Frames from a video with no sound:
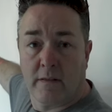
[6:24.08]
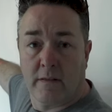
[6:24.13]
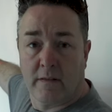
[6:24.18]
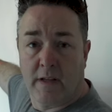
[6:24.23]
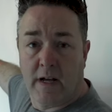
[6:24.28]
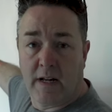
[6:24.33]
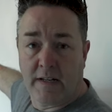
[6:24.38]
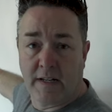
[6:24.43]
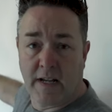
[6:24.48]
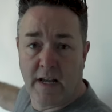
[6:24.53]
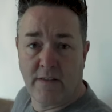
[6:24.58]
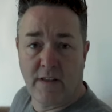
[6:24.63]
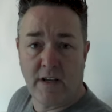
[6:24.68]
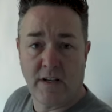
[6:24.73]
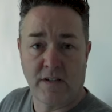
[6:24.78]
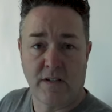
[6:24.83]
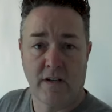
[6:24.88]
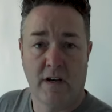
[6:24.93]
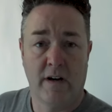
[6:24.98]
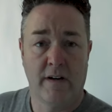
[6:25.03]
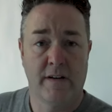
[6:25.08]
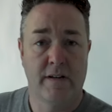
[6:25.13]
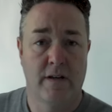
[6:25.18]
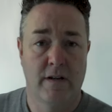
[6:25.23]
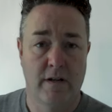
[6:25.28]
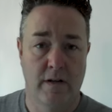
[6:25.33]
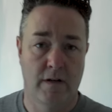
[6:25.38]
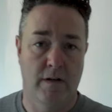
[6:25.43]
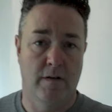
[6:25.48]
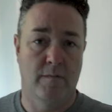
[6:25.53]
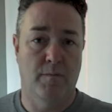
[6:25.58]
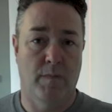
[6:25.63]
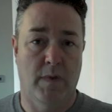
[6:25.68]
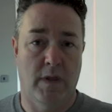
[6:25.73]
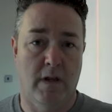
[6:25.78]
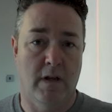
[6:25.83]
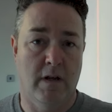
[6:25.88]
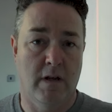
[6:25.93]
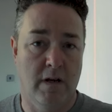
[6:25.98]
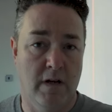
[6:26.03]
That down that side
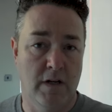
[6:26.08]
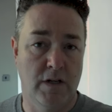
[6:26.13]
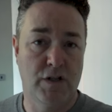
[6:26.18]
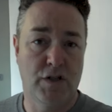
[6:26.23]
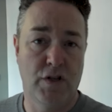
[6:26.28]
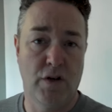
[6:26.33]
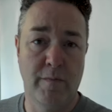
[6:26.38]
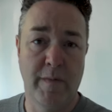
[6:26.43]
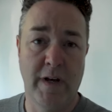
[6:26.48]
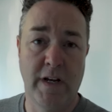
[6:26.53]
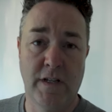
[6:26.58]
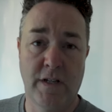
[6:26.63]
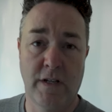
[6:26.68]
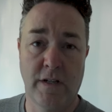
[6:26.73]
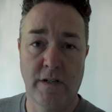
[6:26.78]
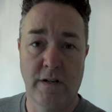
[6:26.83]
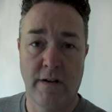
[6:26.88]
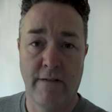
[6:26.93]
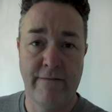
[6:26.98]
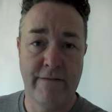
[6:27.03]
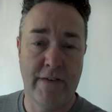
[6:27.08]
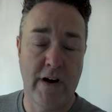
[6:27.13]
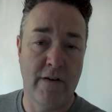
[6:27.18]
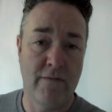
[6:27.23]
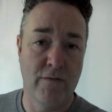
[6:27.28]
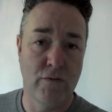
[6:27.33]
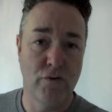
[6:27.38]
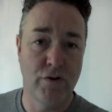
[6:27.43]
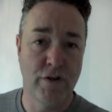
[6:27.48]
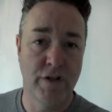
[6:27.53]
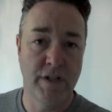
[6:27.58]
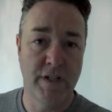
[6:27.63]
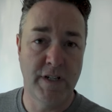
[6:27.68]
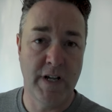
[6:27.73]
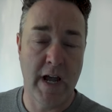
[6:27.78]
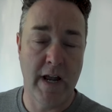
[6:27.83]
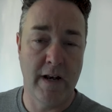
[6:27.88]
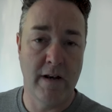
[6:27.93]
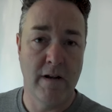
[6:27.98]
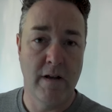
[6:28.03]
is 2 meters,
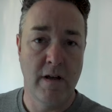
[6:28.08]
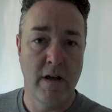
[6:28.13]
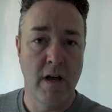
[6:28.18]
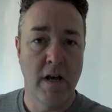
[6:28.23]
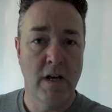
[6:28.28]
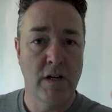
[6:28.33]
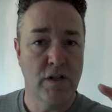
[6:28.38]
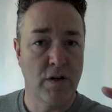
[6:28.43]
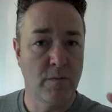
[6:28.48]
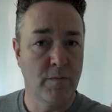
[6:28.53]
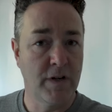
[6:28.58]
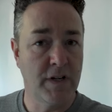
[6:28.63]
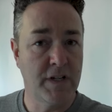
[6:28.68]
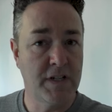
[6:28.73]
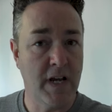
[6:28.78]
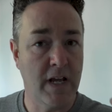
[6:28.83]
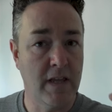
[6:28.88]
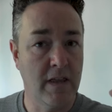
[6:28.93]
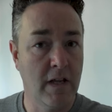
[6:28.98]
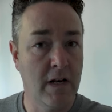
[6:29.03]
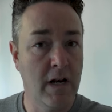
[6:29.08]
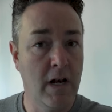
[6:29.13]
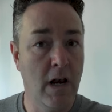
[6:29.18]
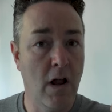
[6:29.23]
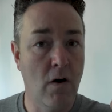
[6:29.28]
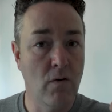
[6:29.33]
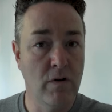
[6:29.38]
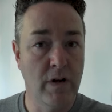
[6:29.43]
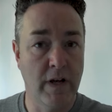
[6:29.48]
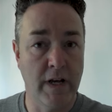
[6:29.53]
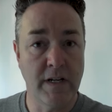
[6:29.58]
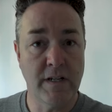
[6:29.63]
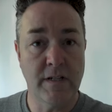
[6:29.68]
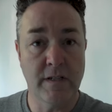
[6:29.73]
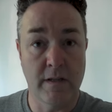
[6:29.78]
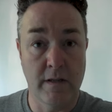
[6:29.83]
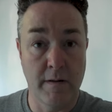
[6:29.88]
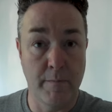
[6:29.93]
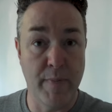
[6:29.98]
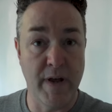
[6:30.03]
510. So I'm going to take the
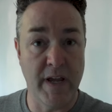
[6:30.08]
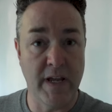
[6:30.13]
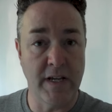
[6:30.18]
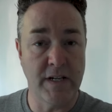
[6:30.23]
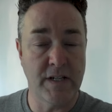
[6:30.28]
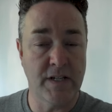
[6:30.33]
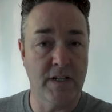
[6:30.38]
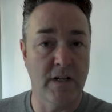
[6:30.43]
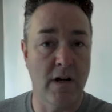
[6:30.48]
longest, the biggest